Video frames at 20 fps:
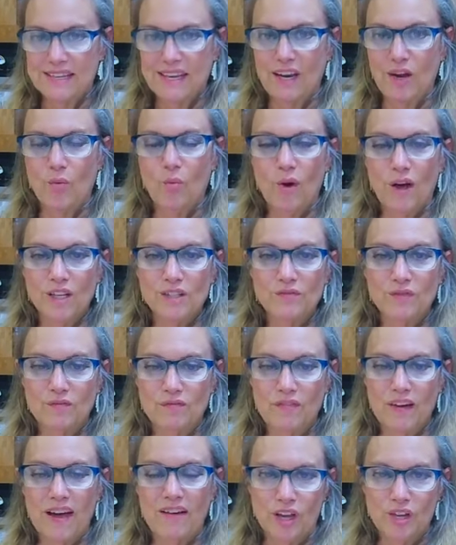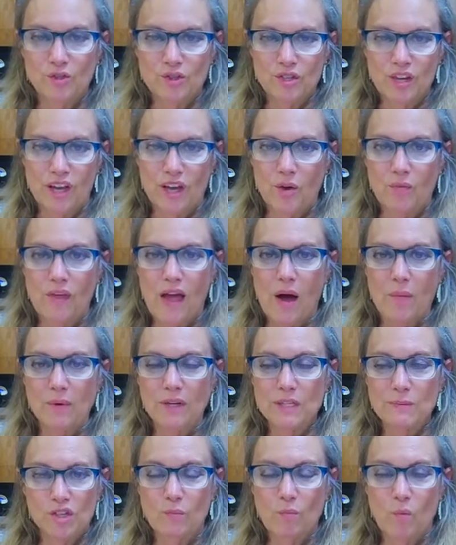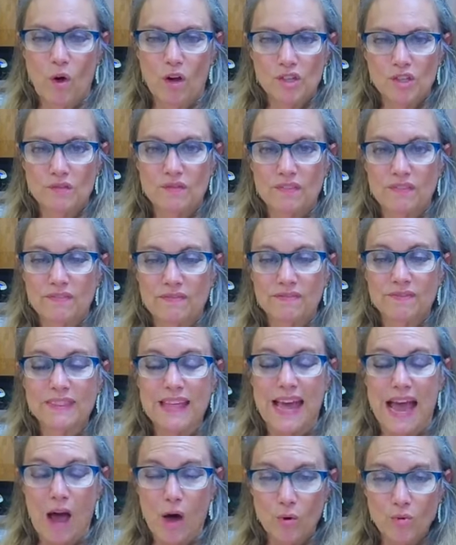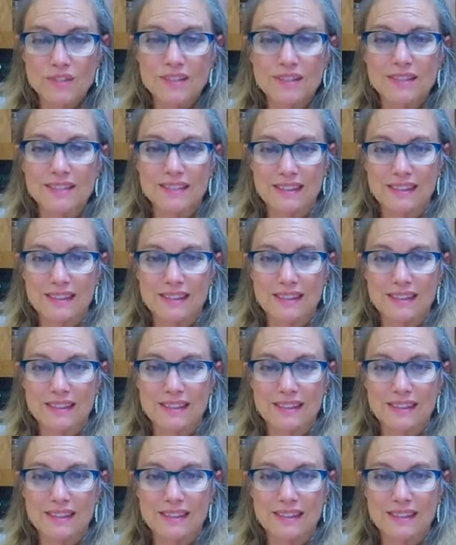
And it was from five years ago. That one has been watched thousands and